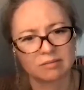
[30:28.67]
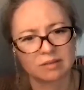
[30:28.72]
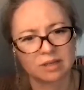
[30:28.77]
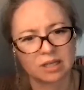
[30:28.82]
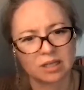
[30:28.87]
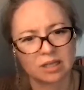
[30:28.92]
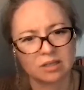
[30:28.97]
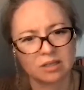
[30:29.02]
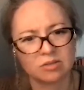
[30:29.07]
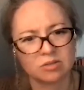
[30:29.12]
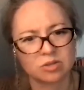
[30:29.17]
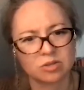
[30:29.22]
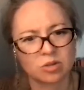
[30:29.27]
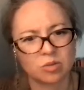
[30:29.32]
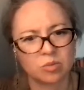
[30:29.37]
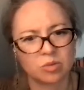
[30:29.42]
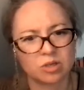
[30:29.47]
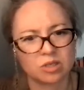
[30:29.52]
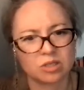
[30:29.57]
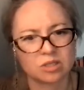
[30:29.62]
Thank you so
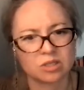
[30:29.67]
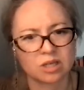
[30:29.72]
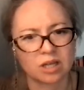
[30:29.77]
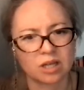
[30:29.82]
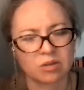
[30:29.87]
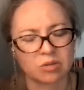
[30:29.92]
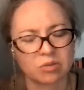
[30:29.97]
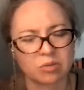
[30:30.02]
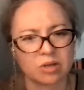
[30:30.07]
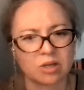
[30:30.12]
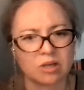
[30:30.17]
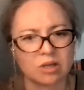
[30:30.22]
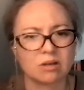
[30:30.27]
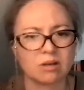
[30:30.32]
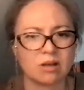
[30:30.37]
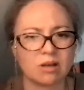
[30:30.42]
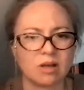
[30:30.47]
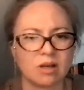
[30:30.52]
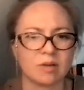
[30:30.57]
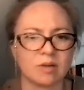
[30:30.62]
much, Katherine.
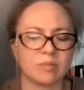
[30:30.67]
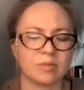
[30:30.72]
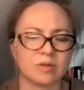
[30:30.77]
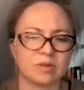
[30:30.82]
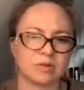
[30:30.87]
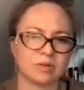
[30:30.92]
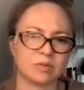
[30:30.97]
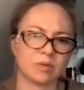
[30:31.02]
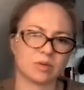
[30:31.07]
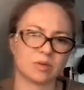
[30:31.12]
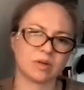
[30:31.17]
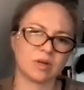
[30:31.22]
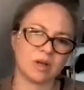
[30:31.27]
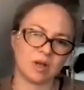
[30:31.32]
And